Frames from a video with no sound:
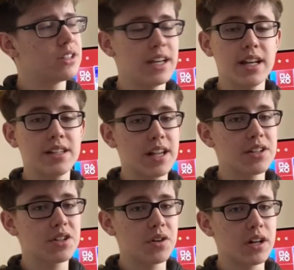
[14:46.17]
it is
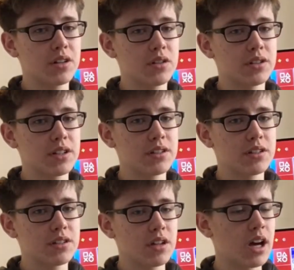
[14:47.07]
actually quite cool. This
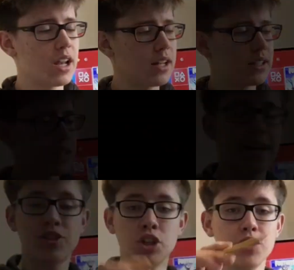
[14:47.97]
I like this.
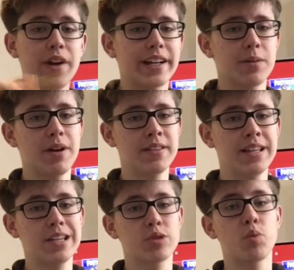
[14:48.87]
I do recommend
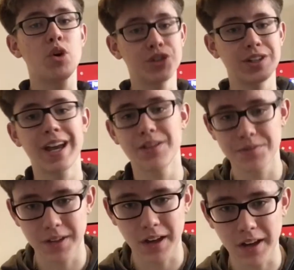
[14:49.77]
this once you get
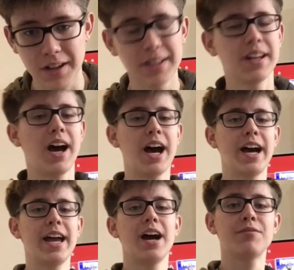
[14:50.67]
the VR.
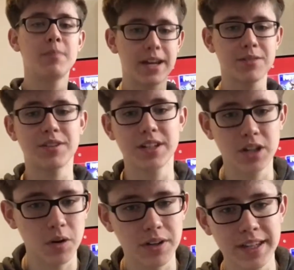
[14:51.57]
I have made a
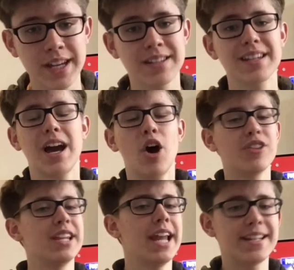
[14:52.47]
video on this,
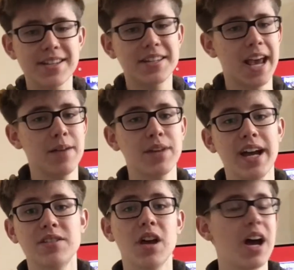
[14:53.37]
on the latest game that
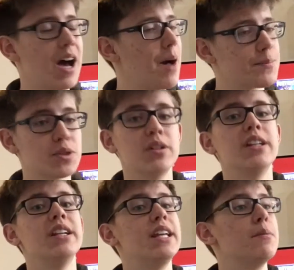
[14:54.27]
is
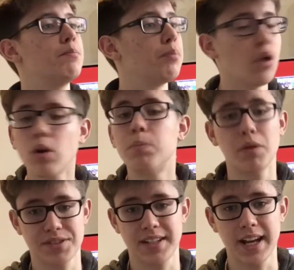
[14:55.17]
absolutely
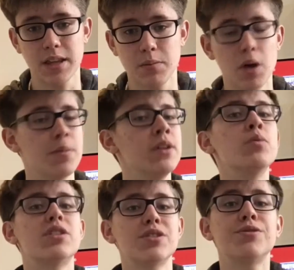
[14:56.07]
blockbusting at the moment,
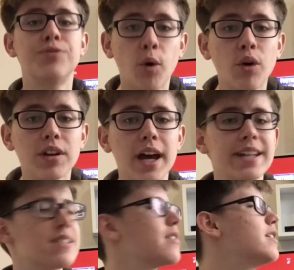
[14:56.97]
which is
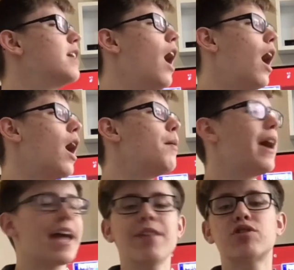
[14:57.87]
Fortnite.
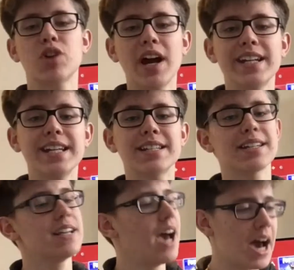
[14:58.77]
I have tried it,
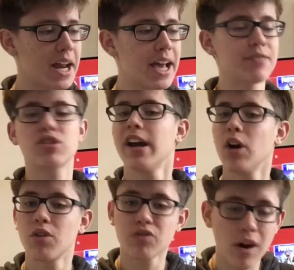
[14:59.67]
and I have tried it
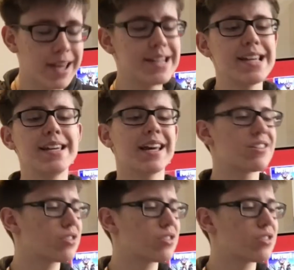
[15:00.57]
on Rocket League and